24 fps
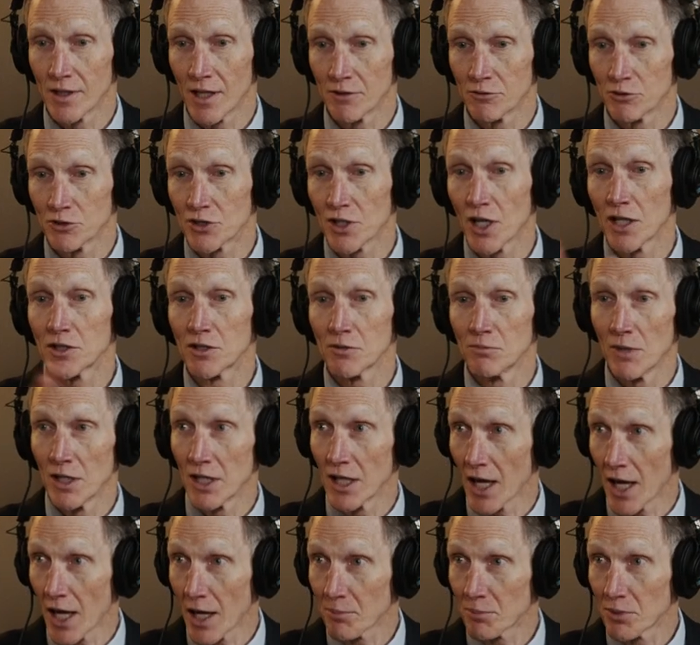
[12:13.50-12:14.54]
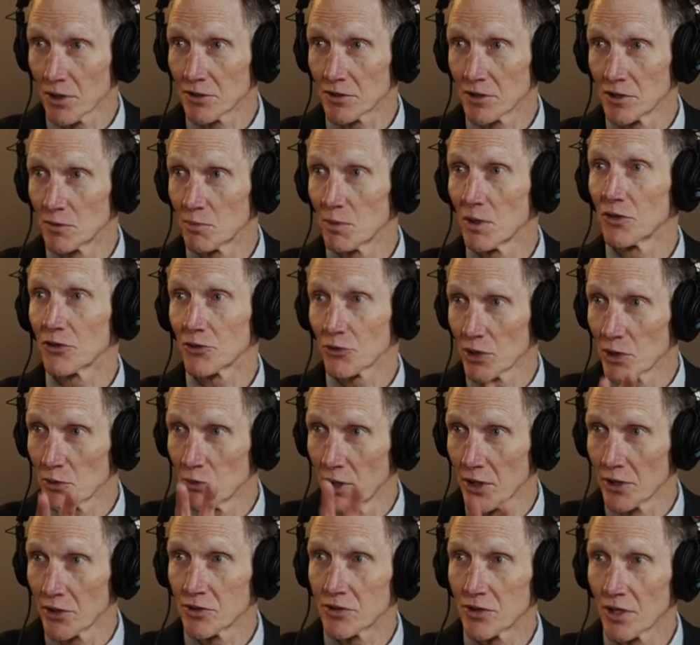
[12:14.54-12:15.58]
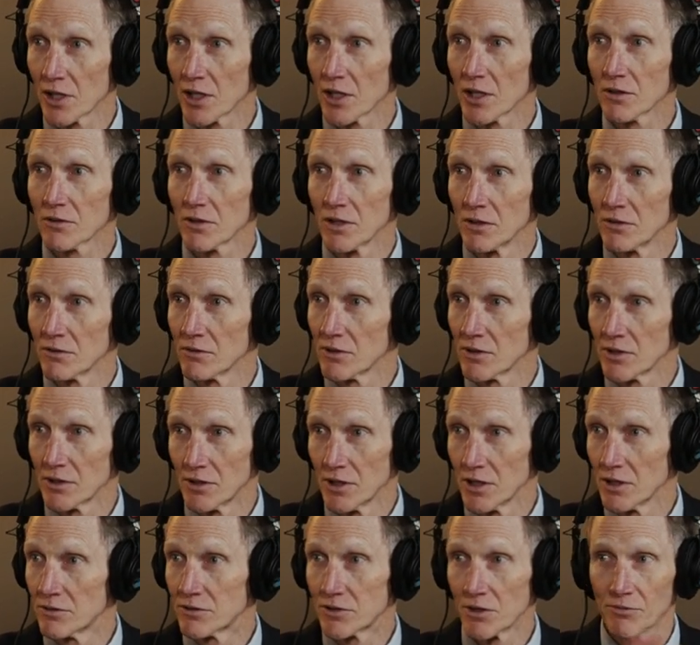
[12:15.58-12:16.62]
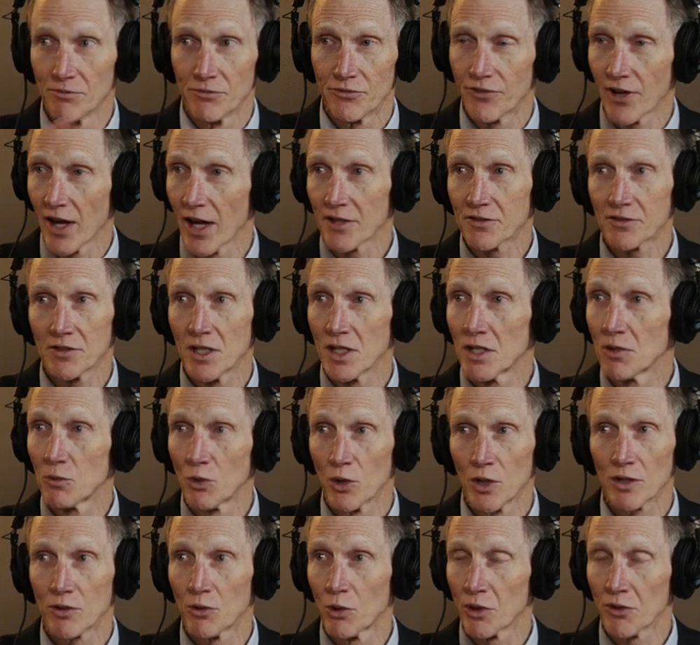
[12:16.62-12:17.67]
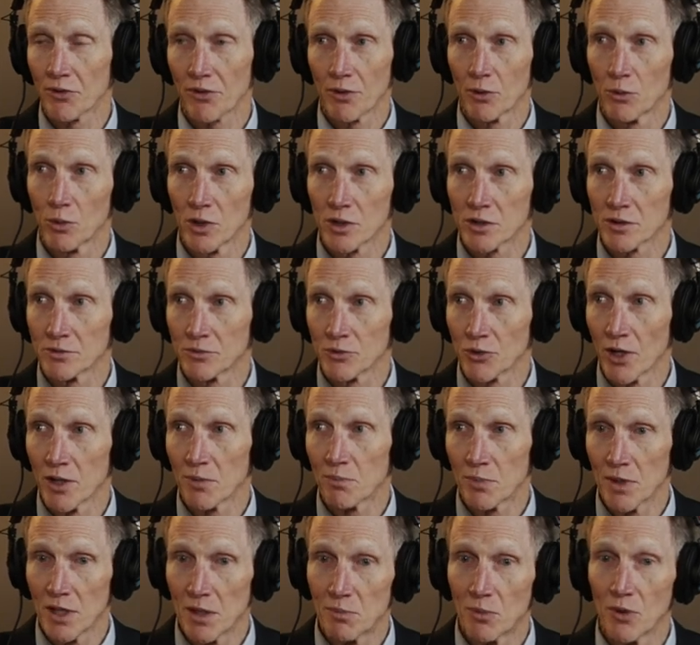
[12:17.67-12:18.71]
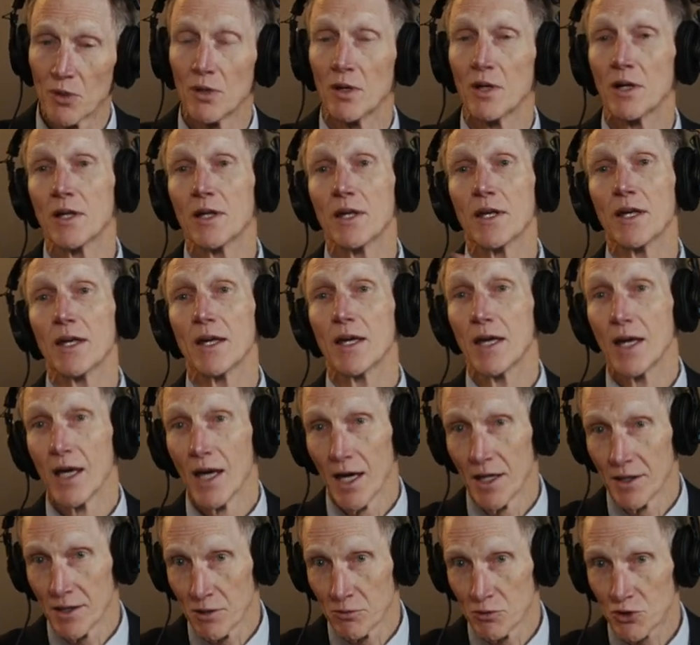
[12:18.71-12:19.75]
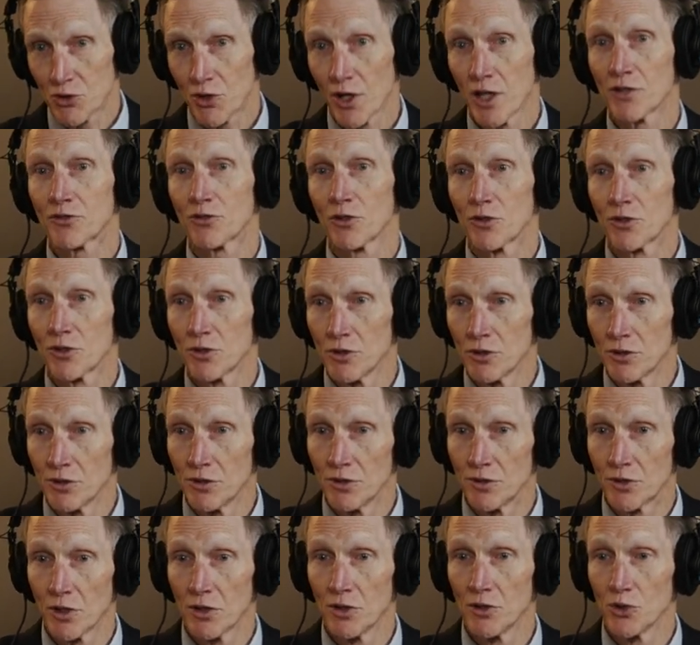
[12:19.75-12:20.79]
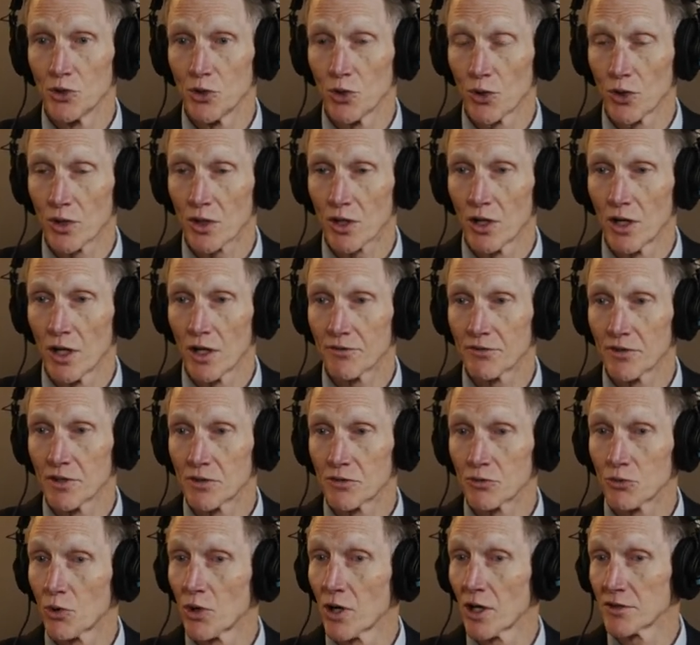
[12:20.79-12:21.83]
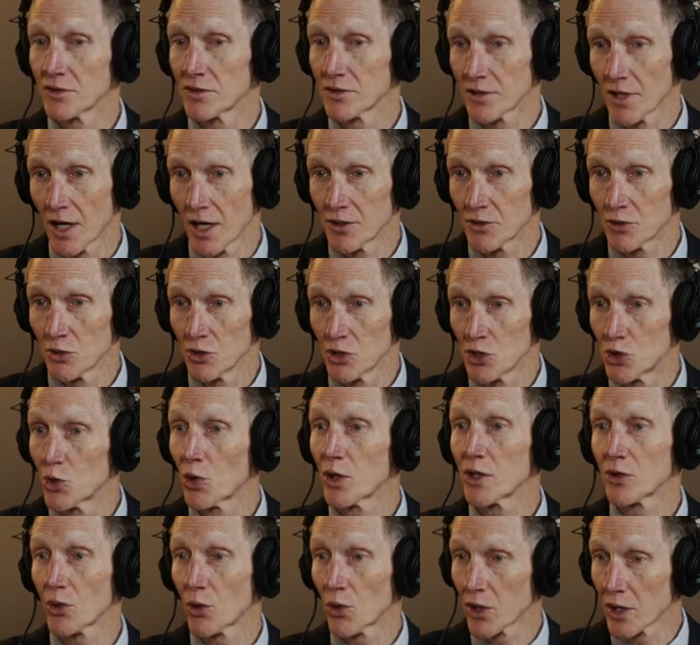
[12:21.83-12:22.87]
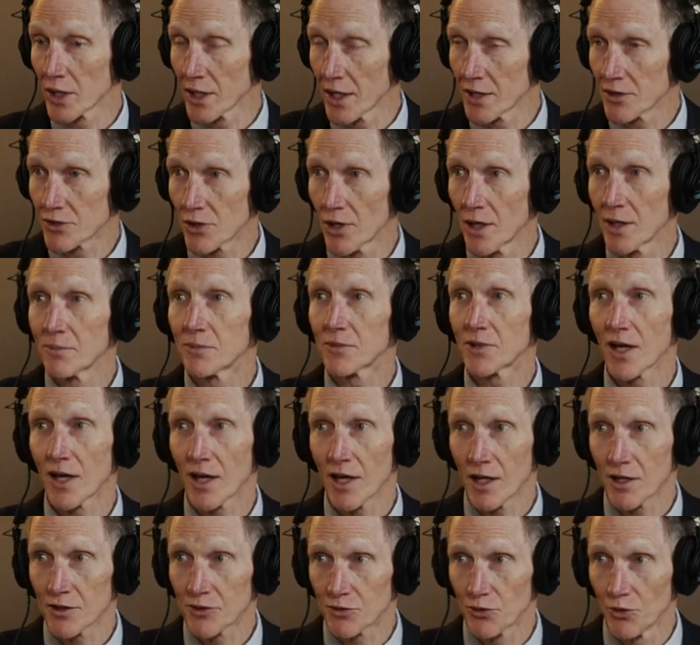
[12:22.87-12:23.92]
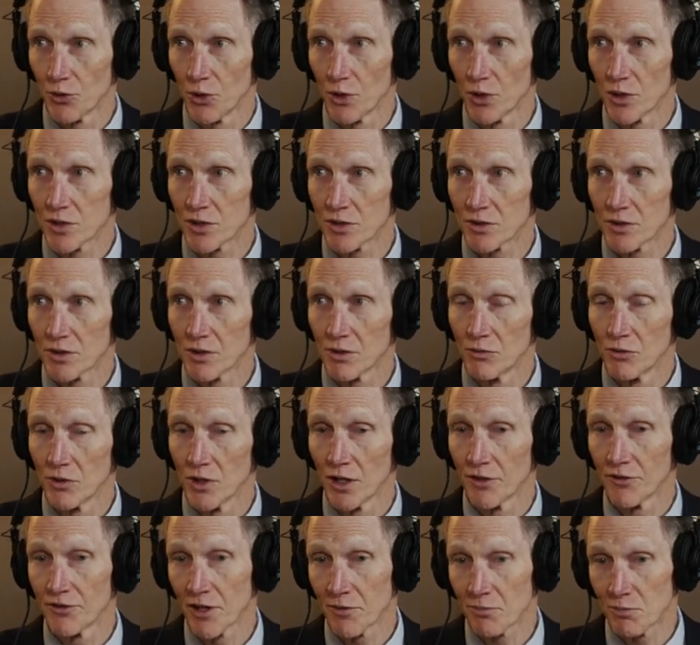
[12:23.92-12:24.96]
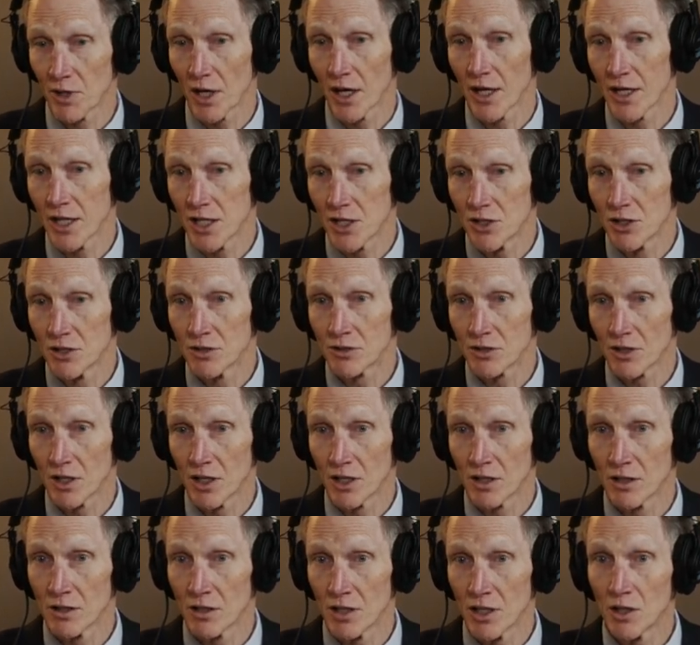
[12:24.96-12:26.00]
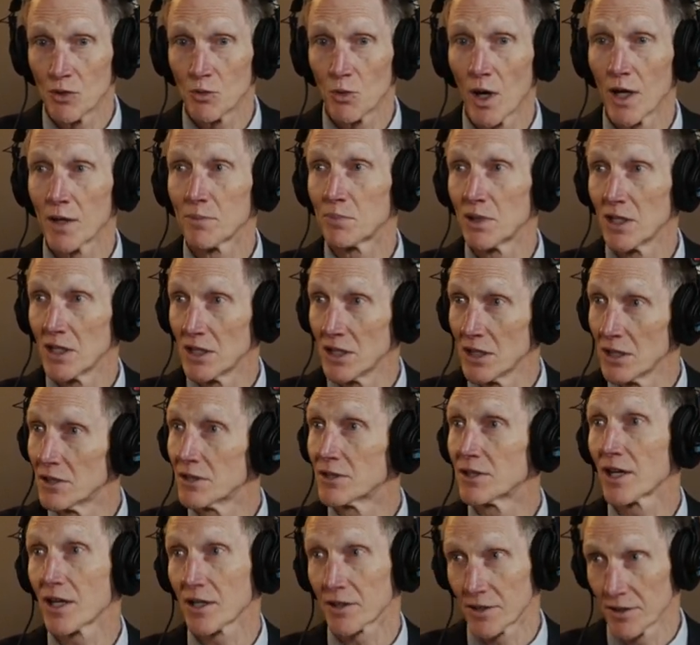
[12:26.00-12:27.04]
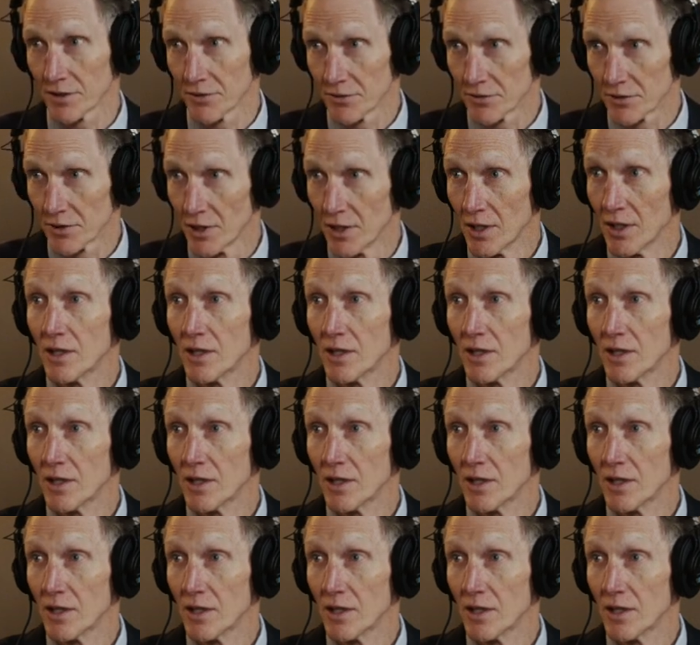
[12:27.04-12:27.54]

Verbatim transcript: I was assigned to Minneapolis and spent three winters there and did some fascinating work, worked with some great people, and then was transferred to, to the New York office, where I was assigned to a joint organized crime task force of F B I agents and N Y P D detectives,